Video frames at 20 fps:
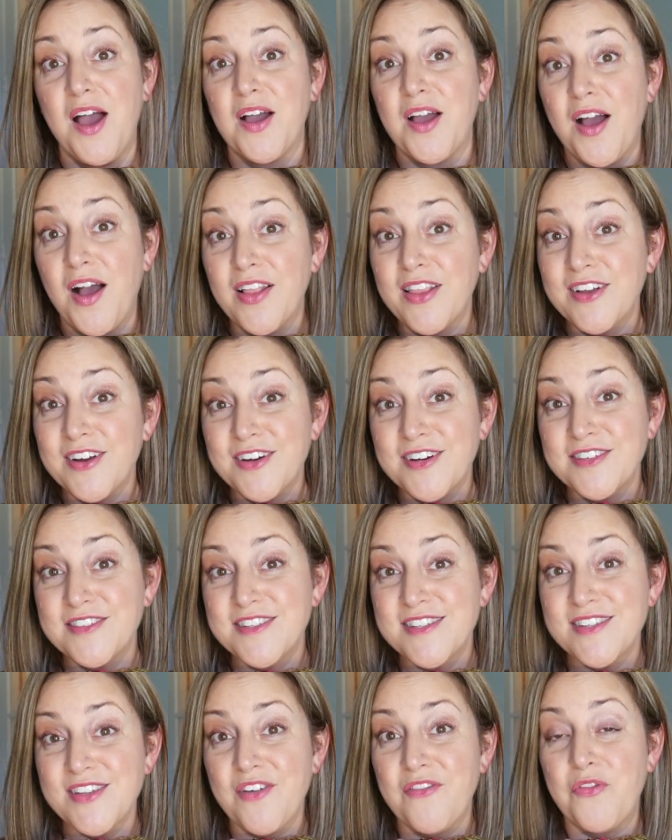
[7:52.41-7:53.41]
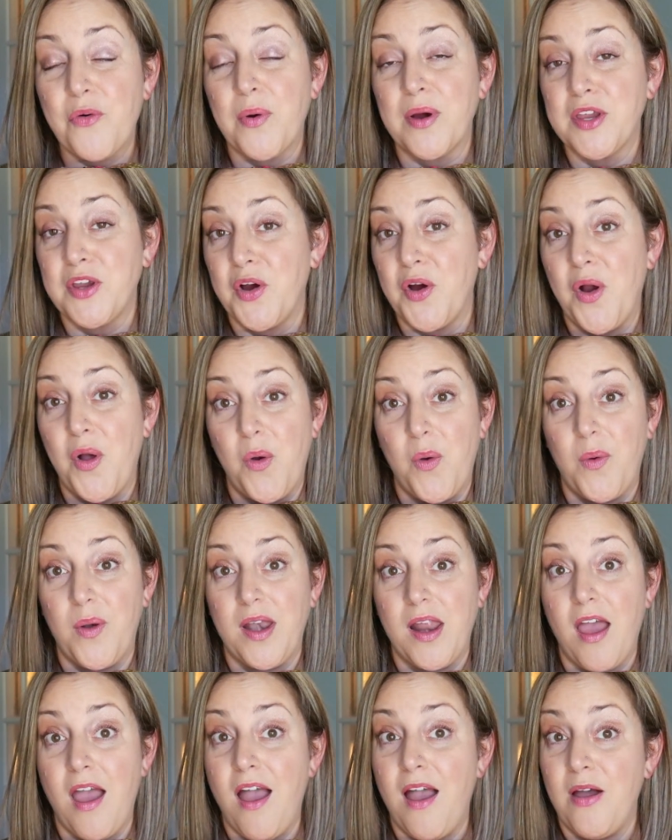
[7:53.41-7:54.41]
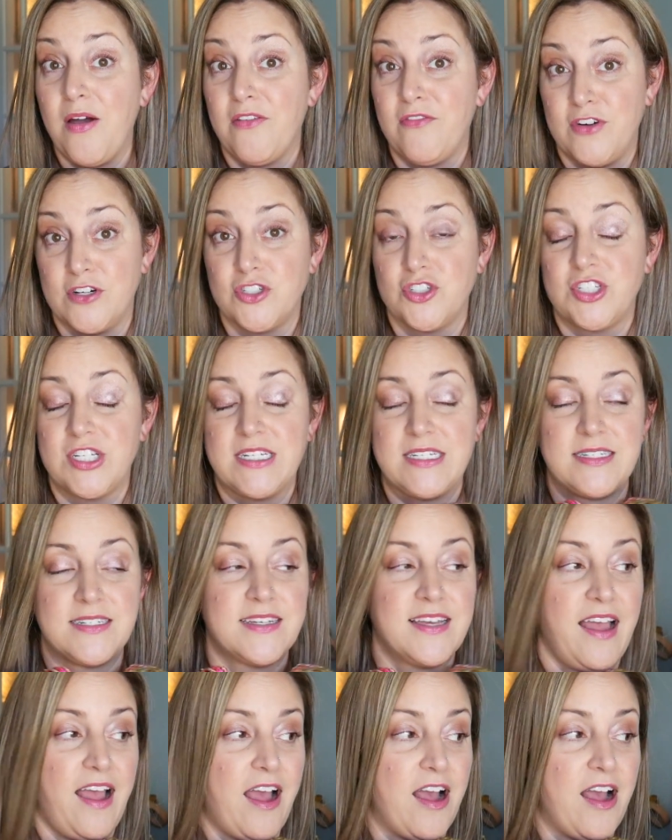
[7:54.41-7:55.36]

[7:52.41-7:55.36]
colors for your own version.